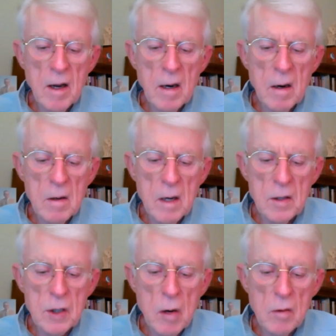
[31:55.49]
it
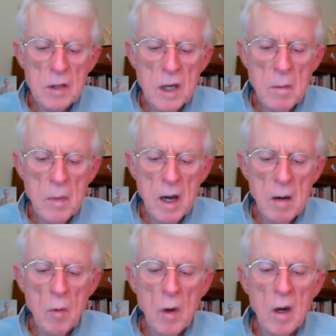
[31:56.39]
shows up
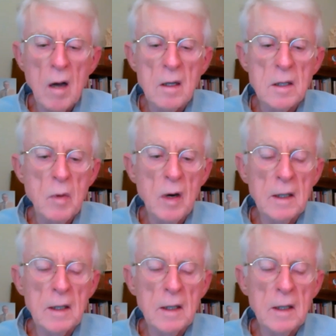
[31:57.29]
at Wakulla Springs.